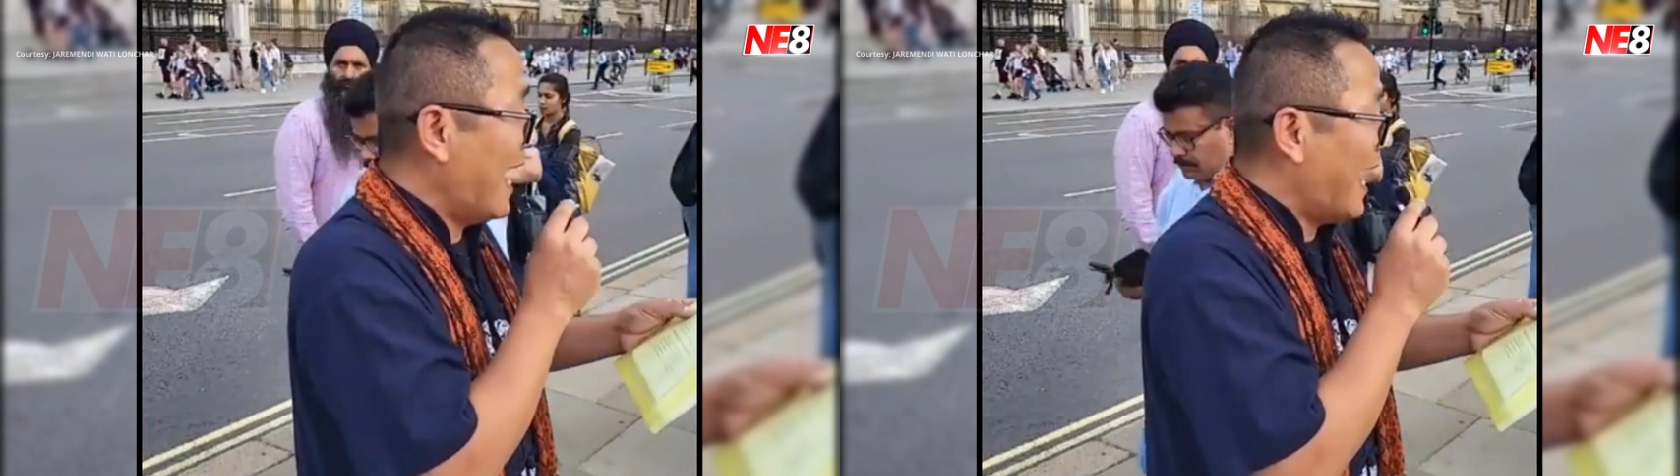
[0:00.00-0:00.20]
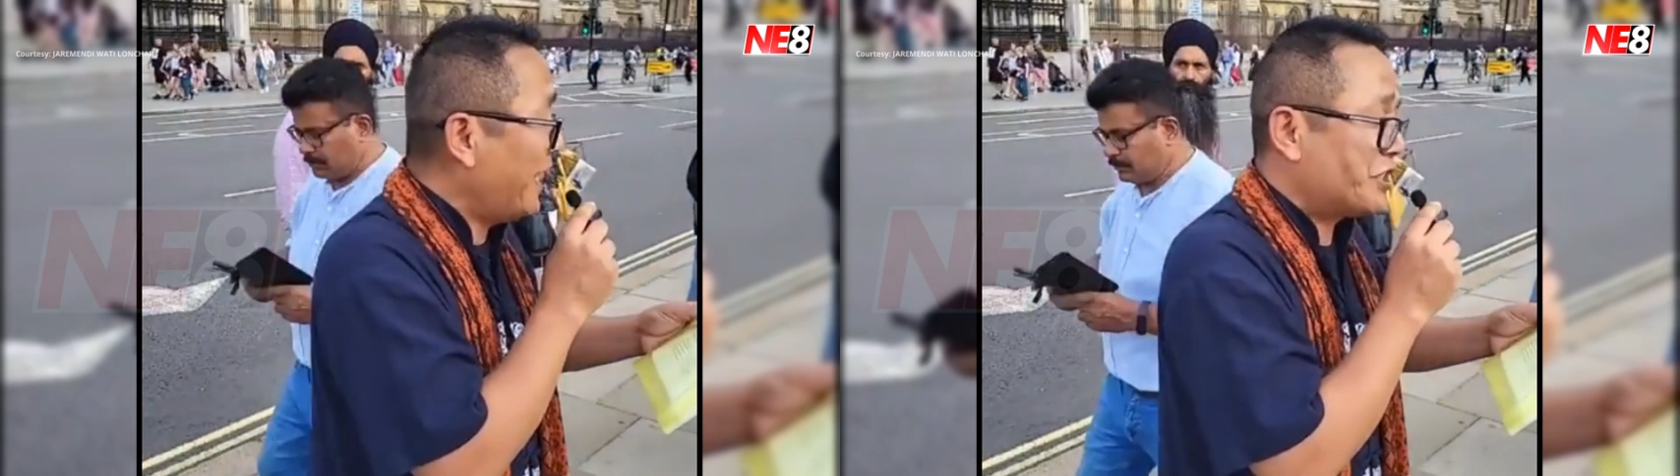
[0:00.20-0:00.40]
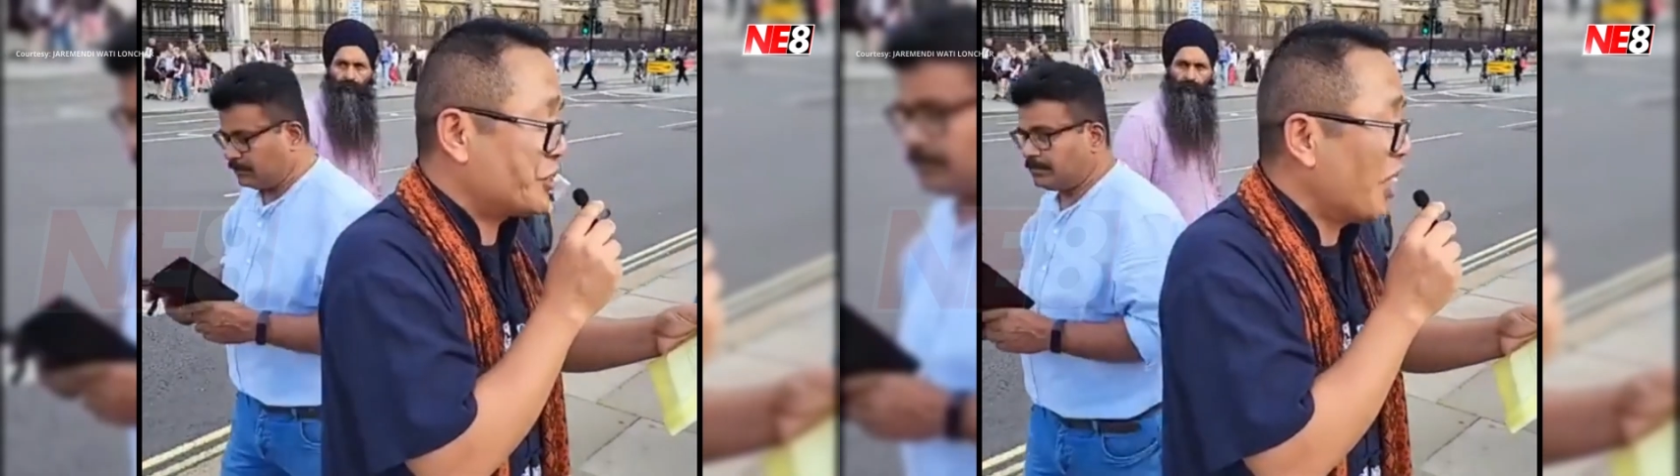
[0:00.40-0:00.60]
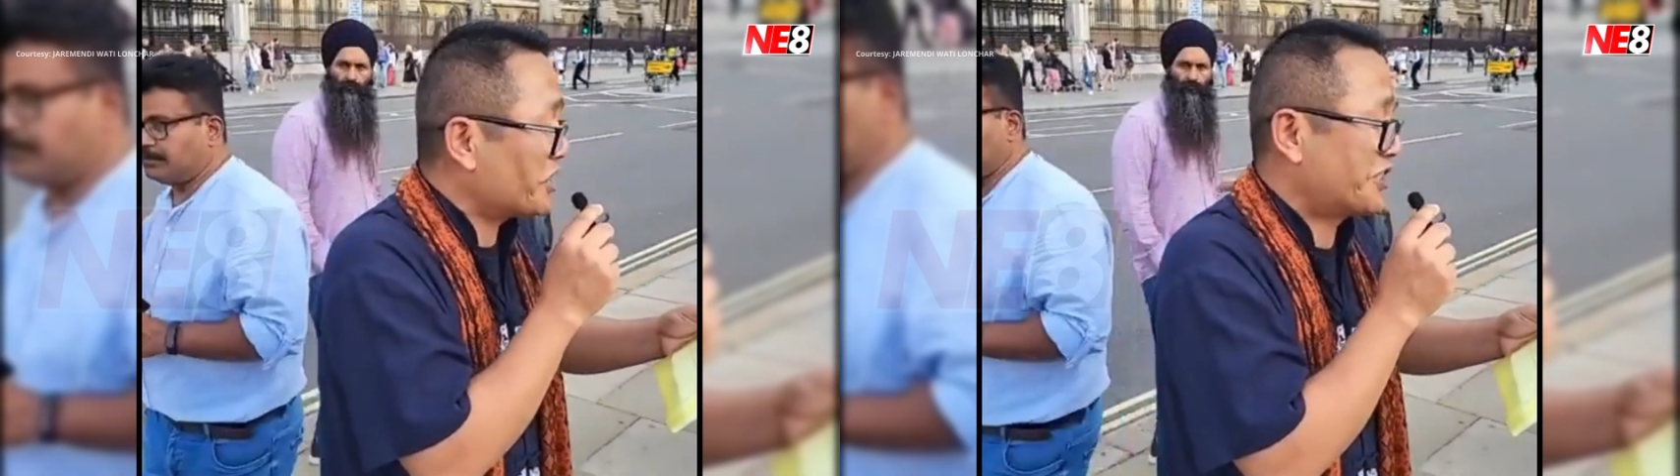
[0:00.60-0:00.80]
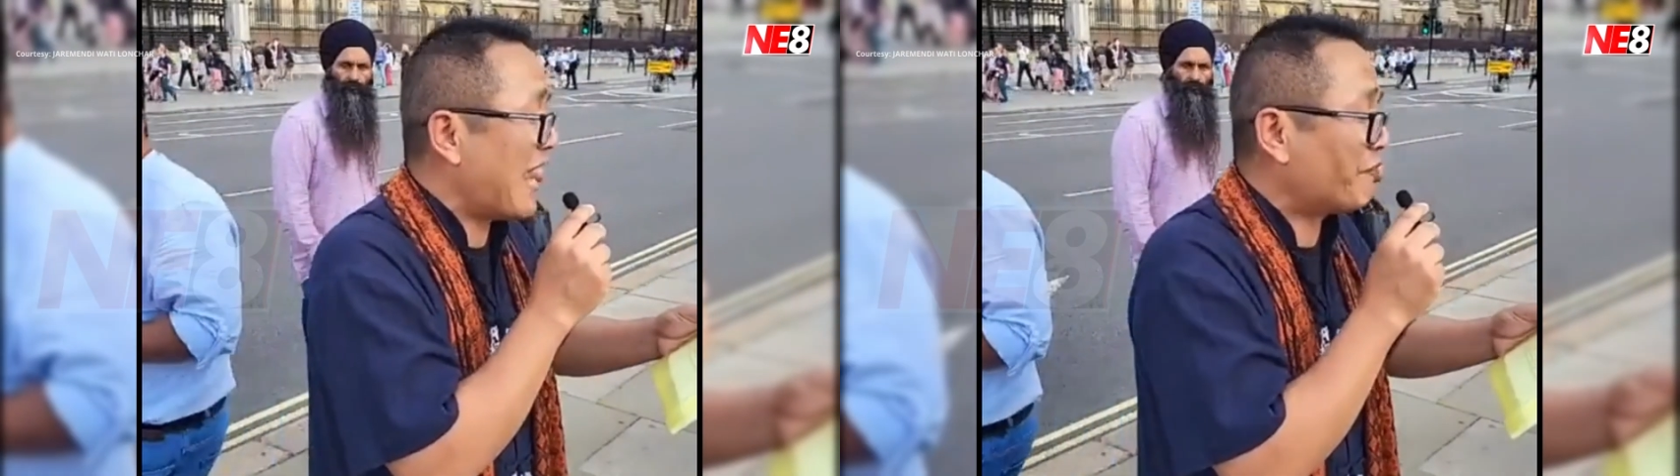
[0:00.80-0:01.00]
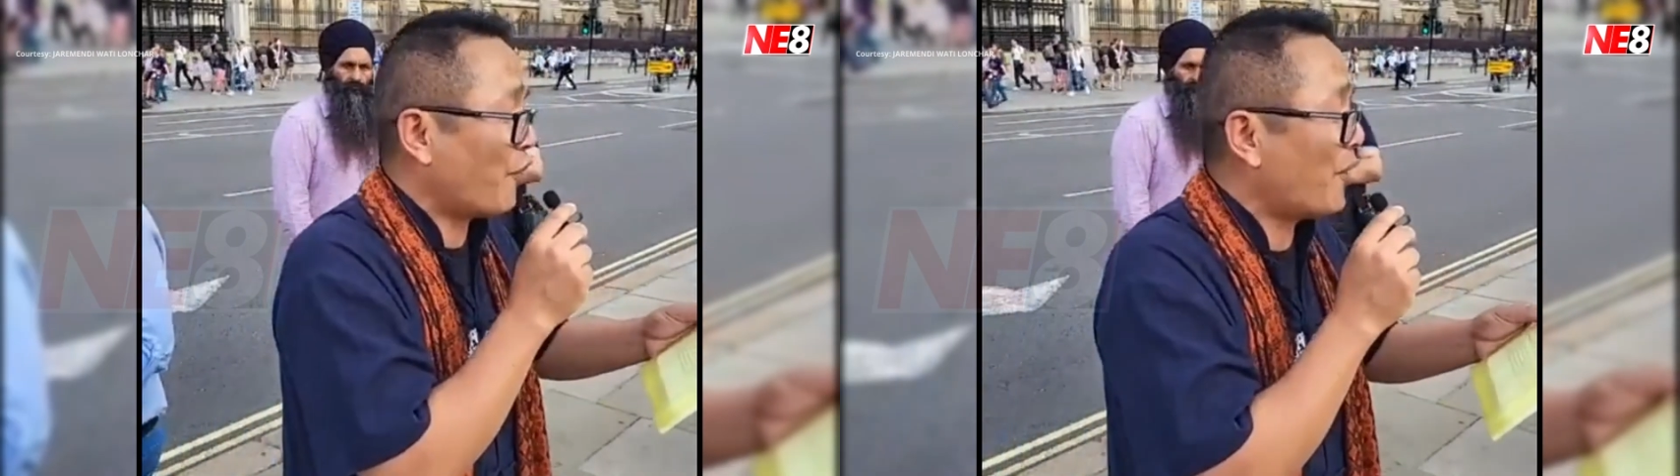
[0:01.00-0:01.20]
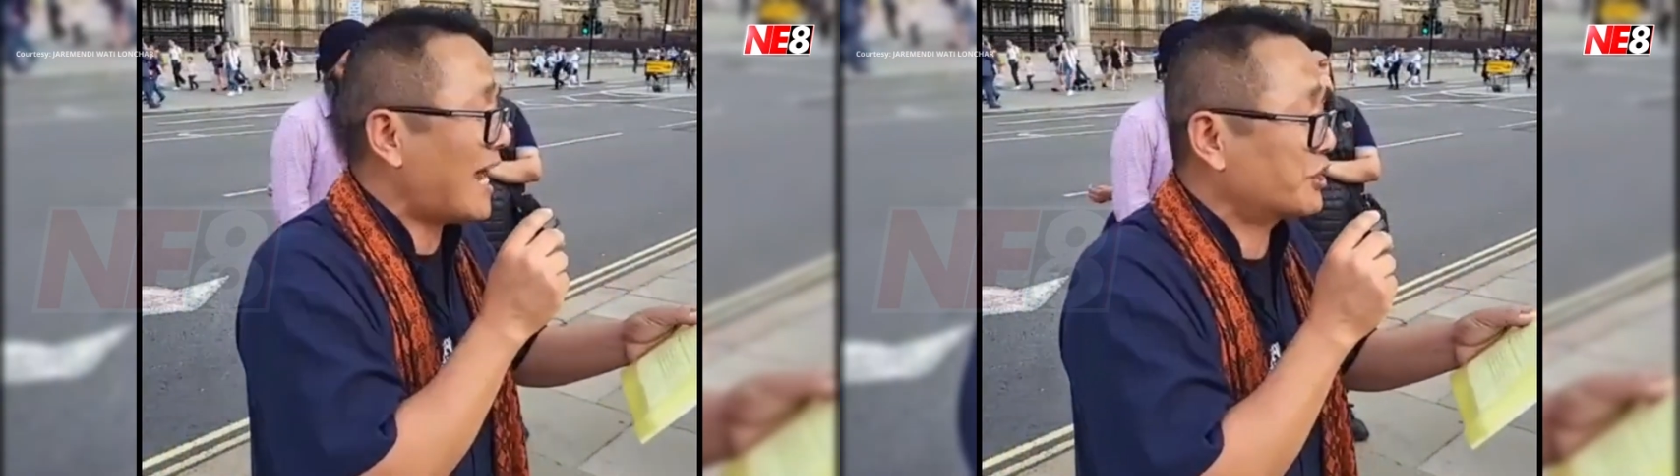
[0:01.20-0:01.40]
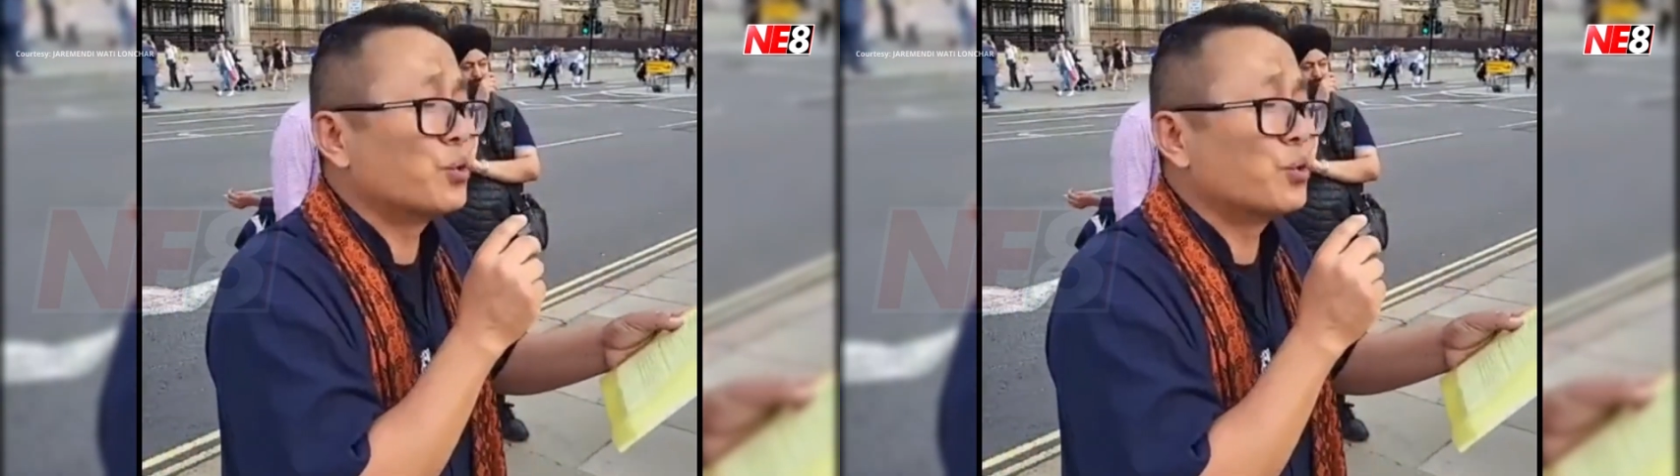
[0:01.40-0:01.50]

And it's not safe for us